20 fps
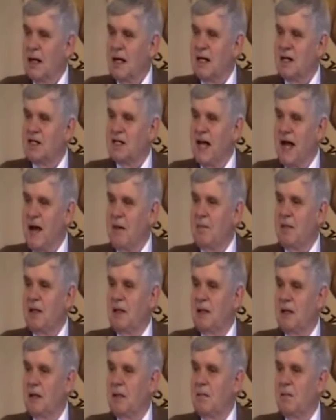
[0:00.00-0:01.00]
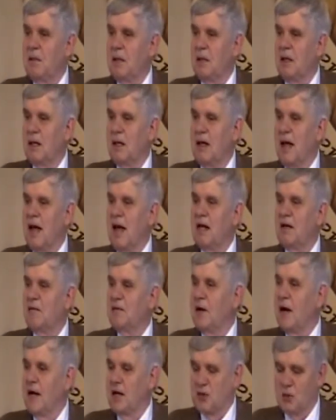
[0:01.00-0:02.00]
Examine them in the light
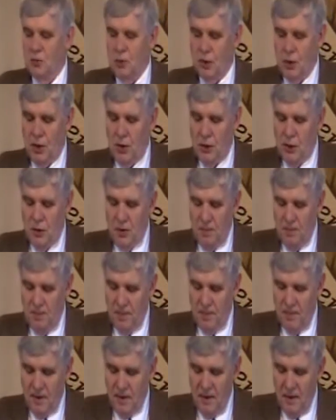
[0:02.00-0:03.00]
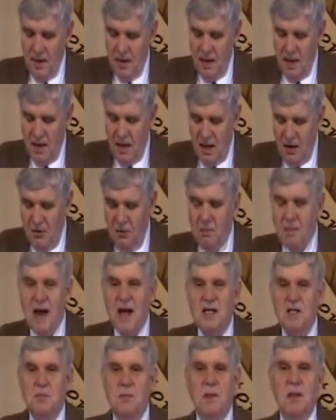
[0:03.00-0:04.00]
of God's Word. It
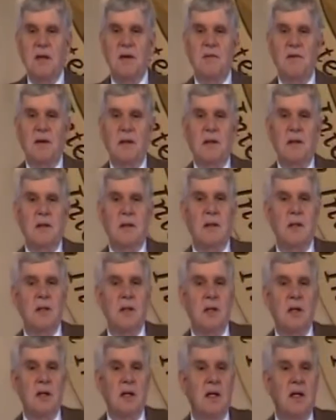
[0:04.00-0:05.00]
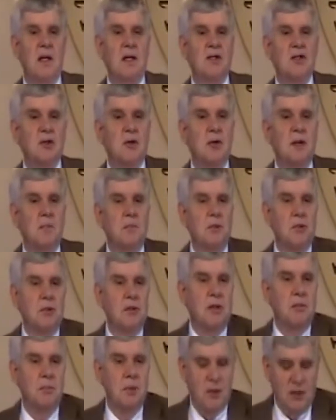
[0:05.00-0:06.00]
reminds me of a, a scripture
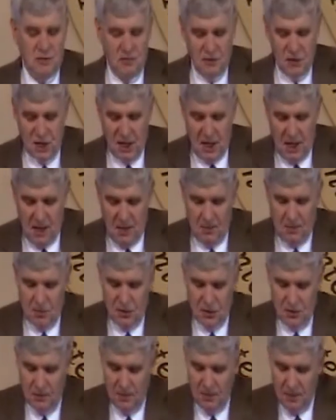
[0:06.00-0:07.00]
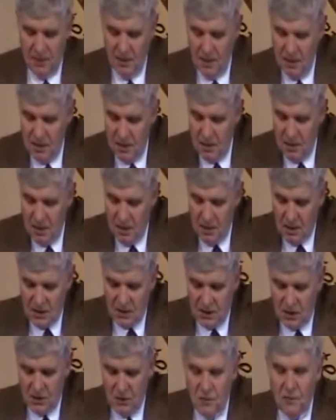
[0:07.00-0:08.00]
in the book of James.
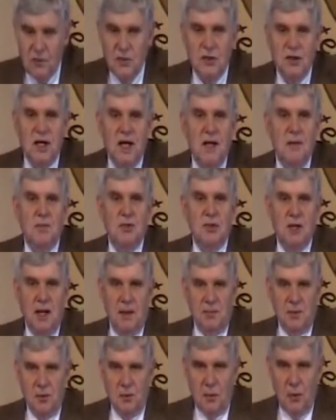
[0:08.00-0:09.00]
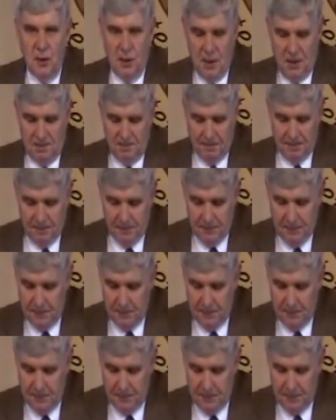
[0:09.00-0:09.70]
Let's look over in James chapter 1.